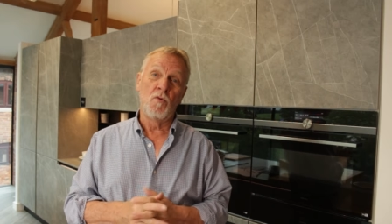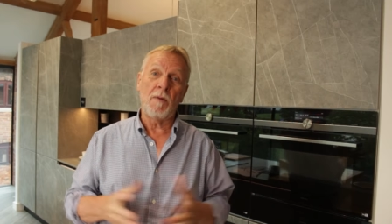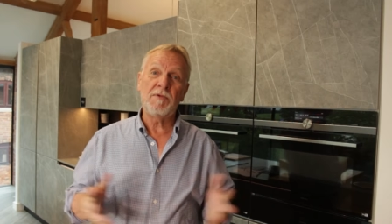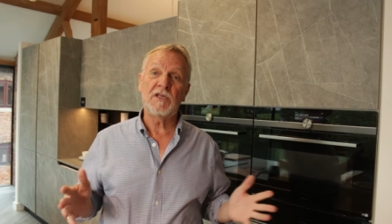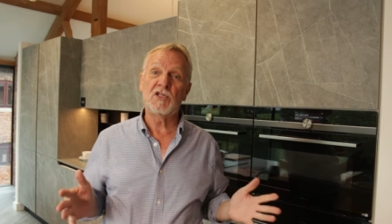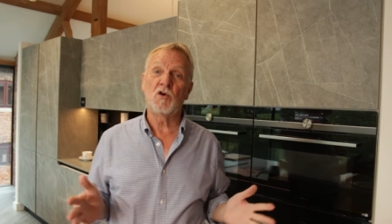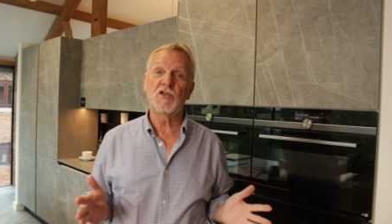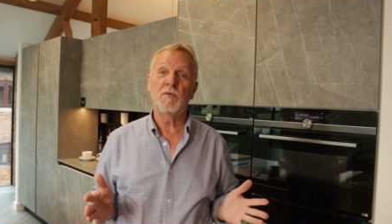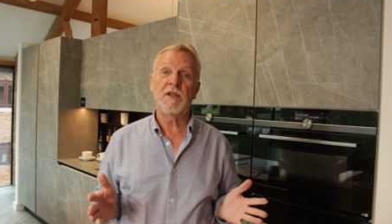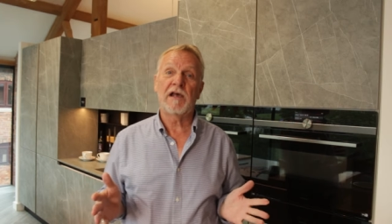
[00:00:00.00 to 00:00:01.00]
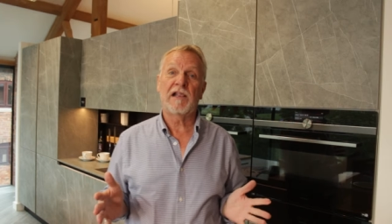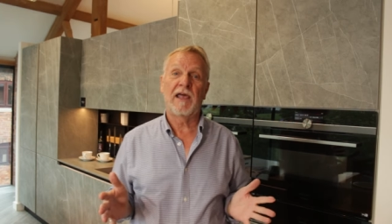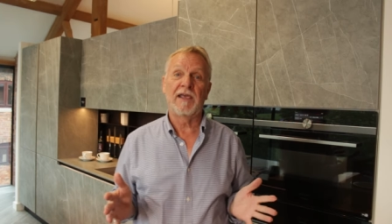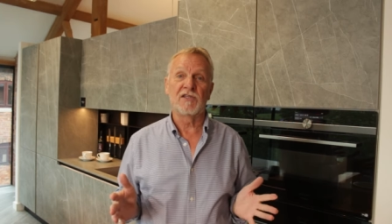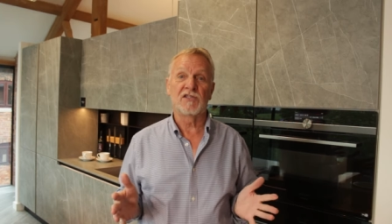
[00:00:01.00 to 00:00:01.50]
When we're discussing with our
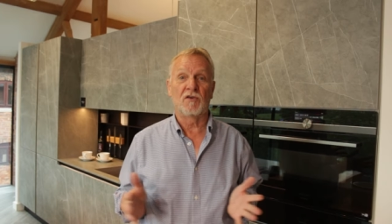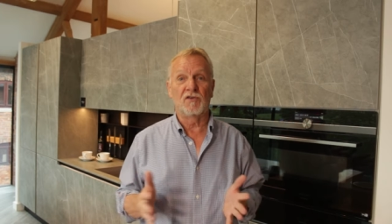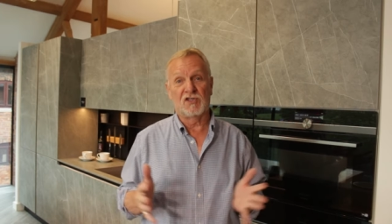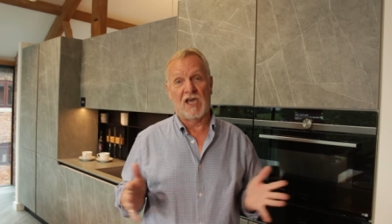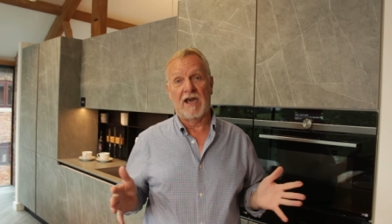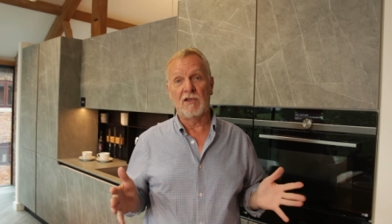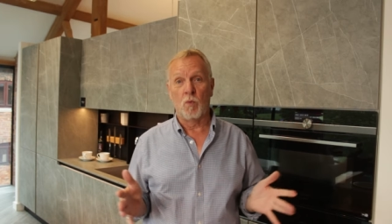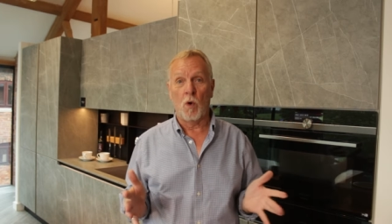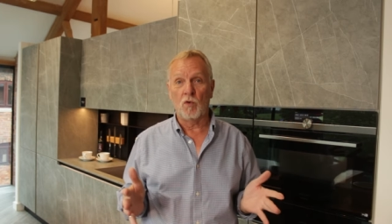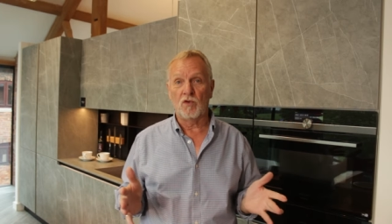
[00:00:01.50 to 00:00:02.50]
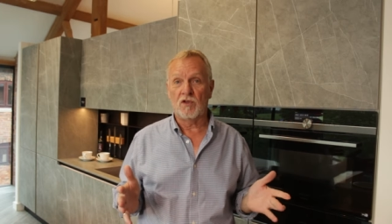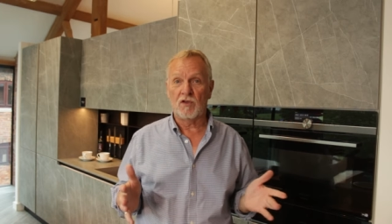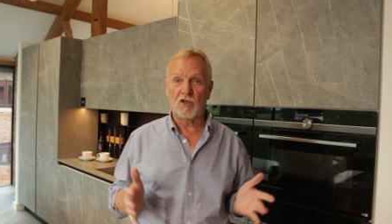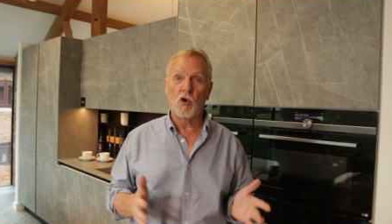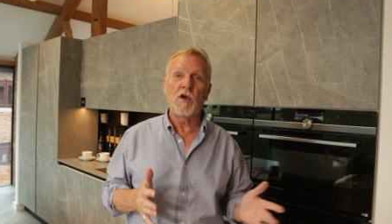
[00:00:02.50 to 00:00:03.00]
clients on site what
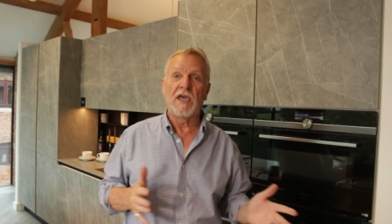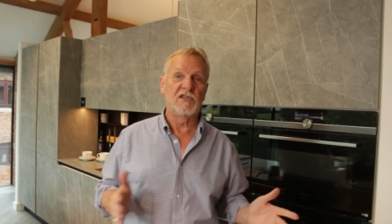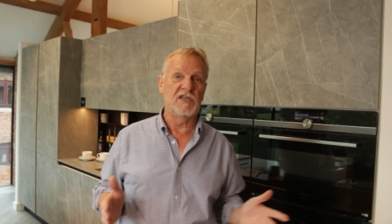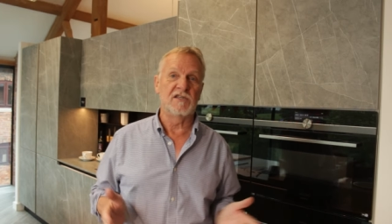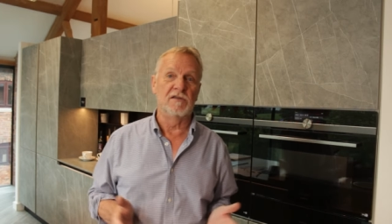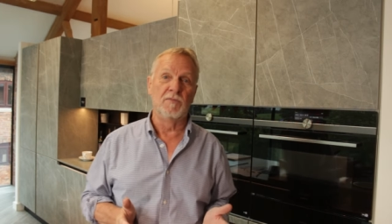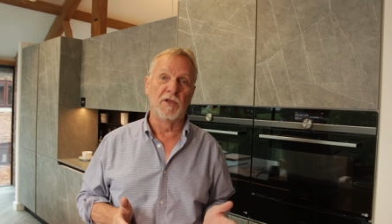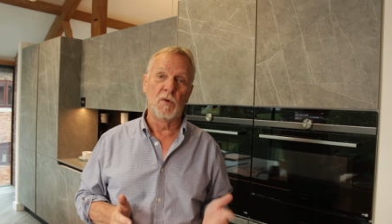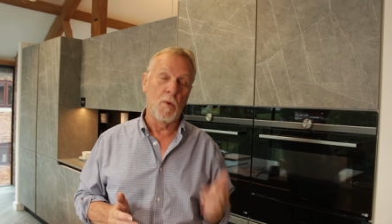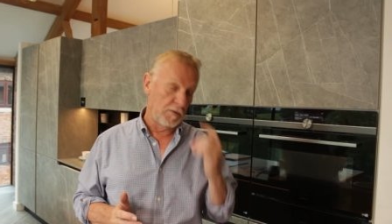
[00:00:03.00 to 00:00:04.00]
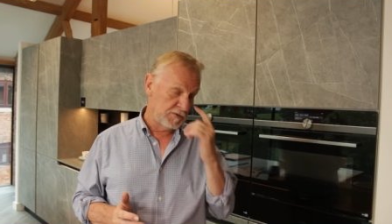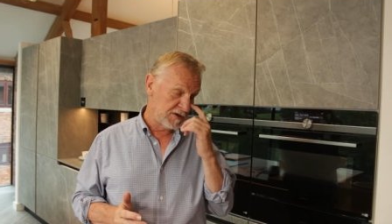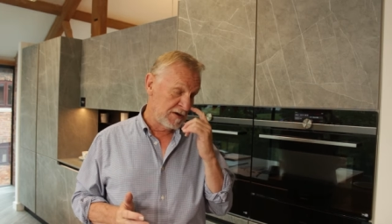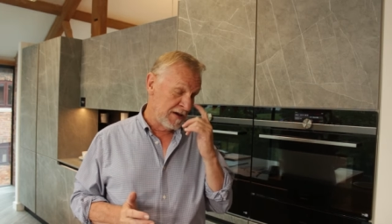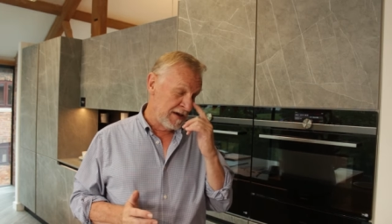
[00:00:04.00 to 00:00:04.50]
cooking system do they want,
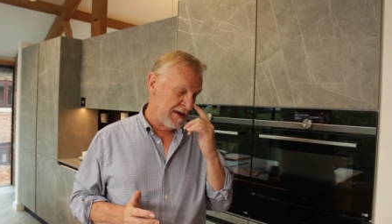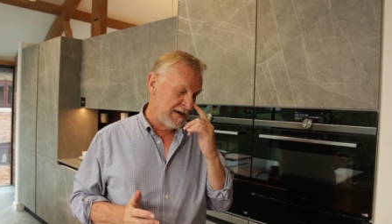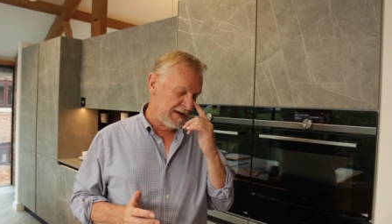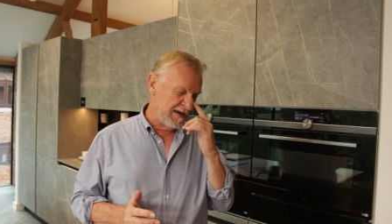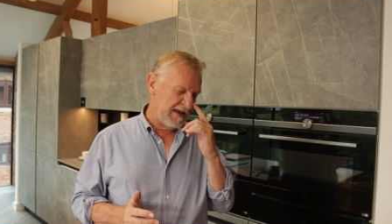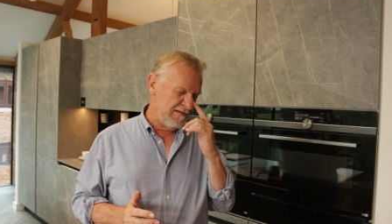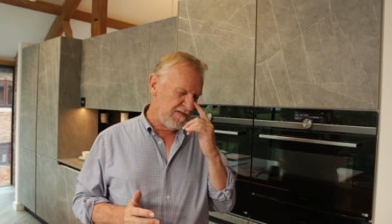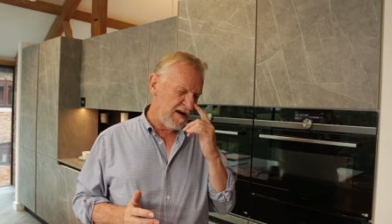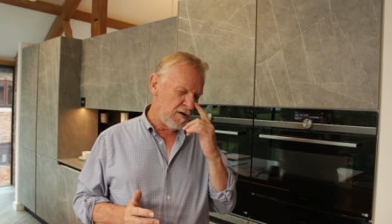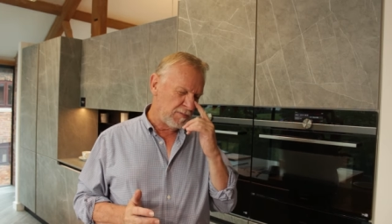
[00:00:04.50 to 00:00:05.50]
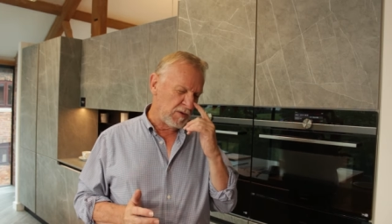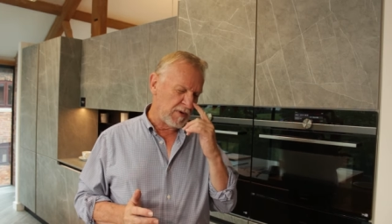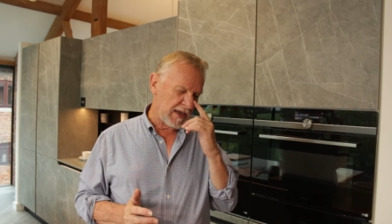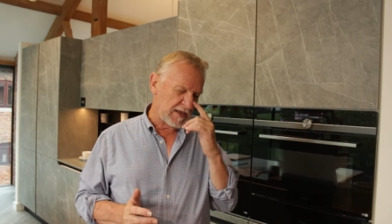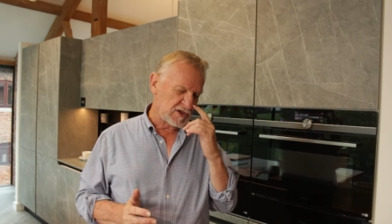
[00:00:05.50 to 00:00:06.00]
invariably
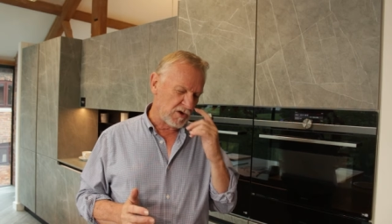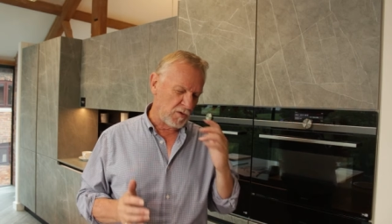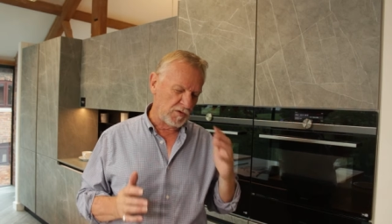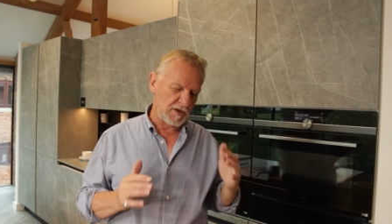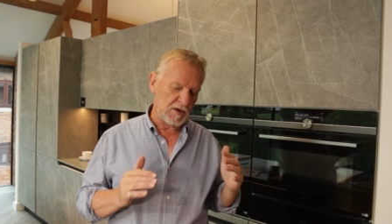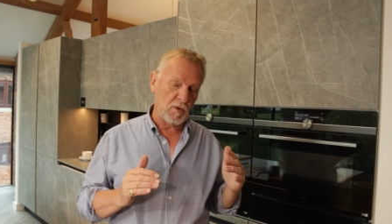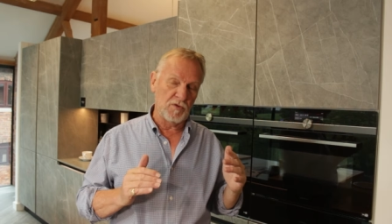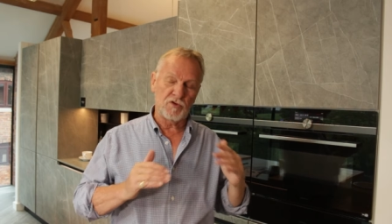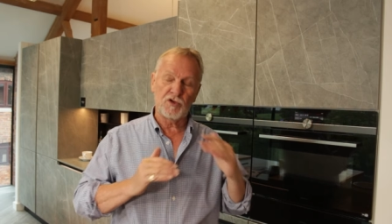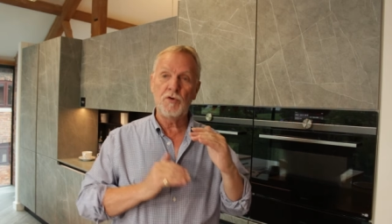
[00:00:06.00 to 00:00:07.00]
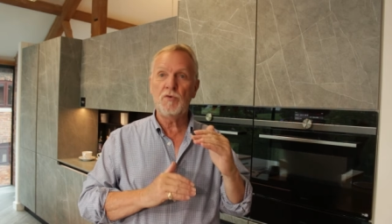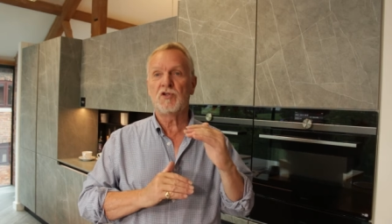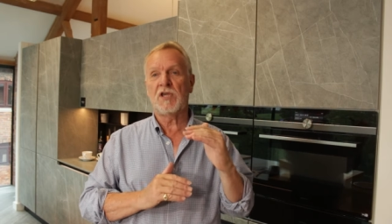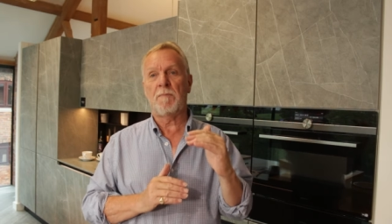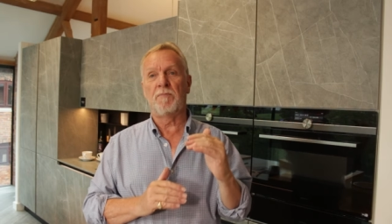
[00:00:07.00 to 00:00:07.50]
we get told that they want two
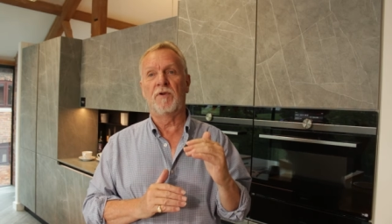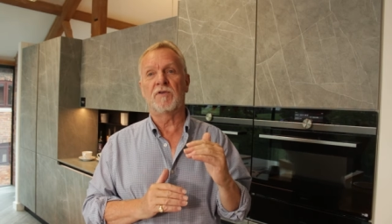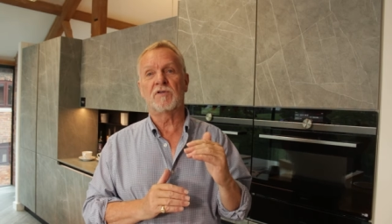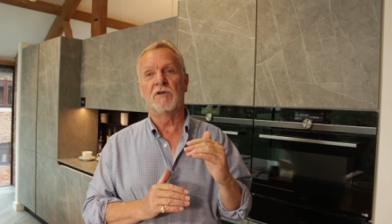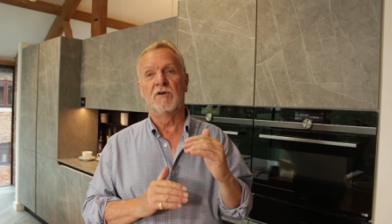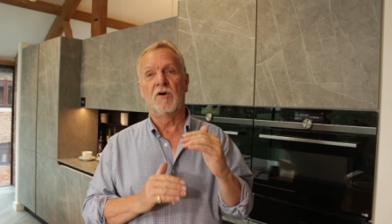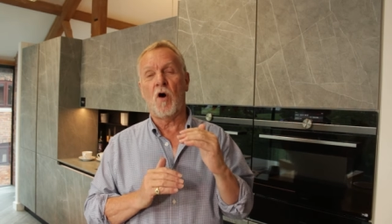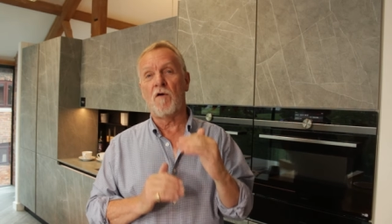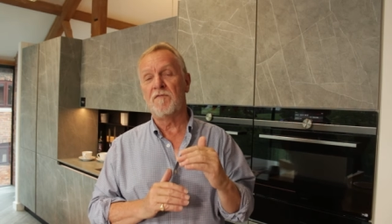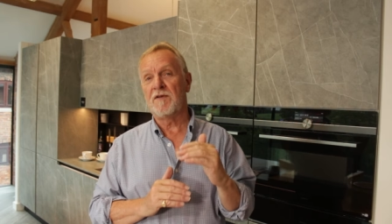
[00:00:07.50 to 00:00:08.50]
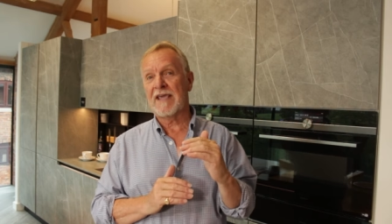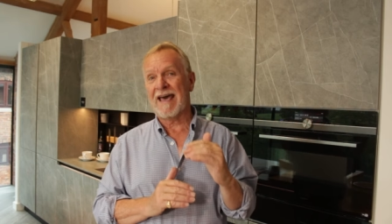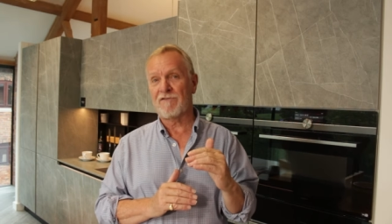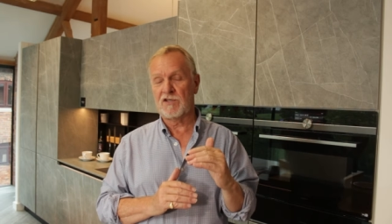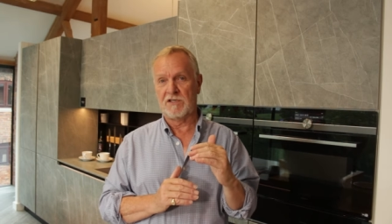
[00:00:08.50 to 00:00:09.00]
separate oven
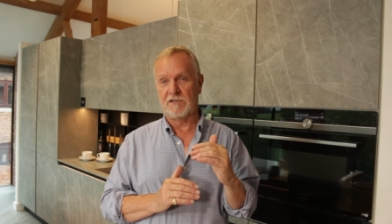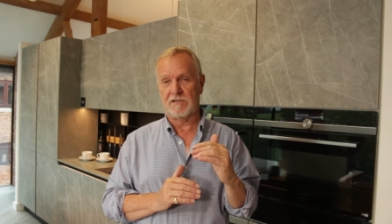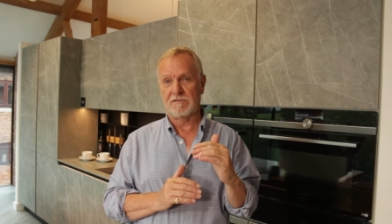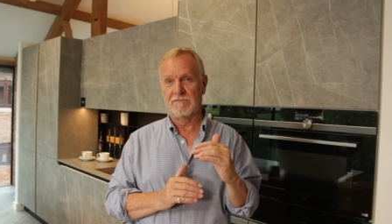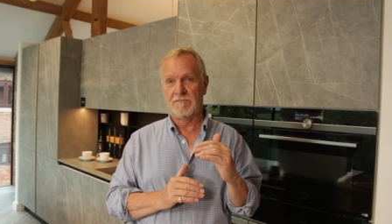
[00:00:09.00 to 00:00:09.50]
cavities.